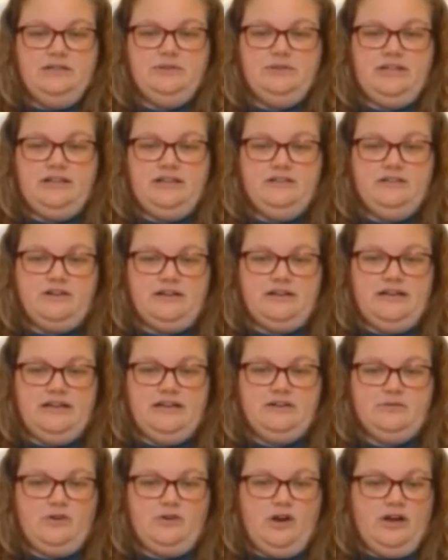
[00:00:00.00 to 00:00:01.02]
when they learn how
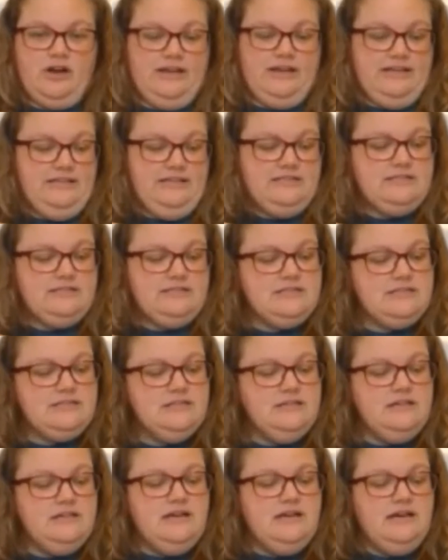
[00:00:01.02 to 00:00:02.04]
to write.
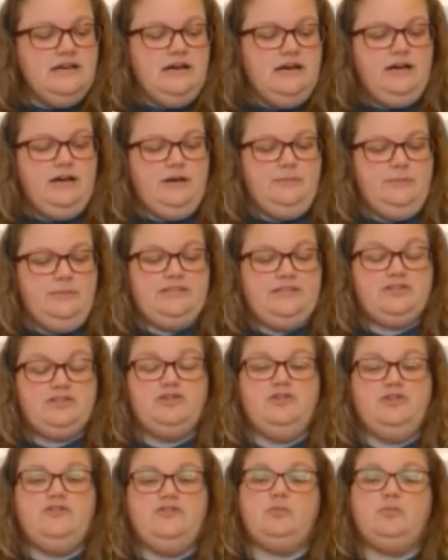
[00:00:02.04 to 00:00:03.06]
It's
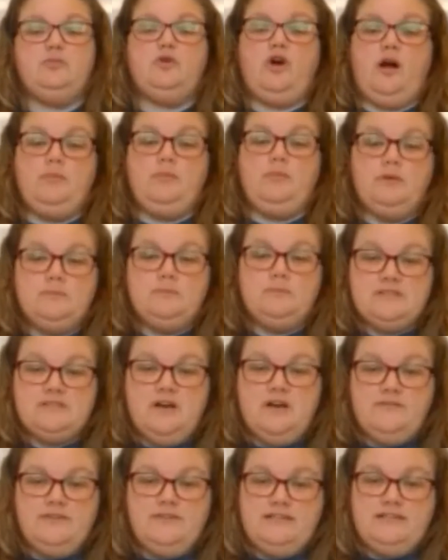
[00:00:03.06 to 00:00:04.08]
good for problem
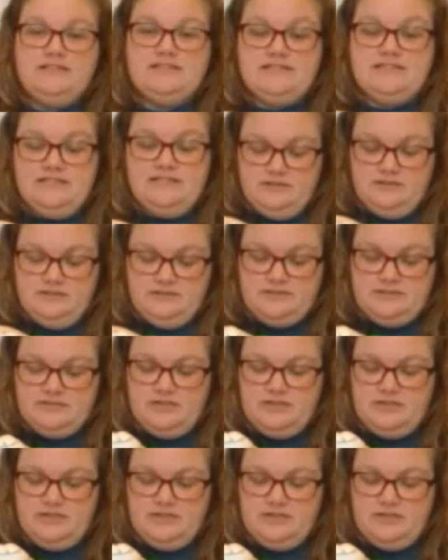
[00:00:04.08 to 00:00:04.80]
solving skills.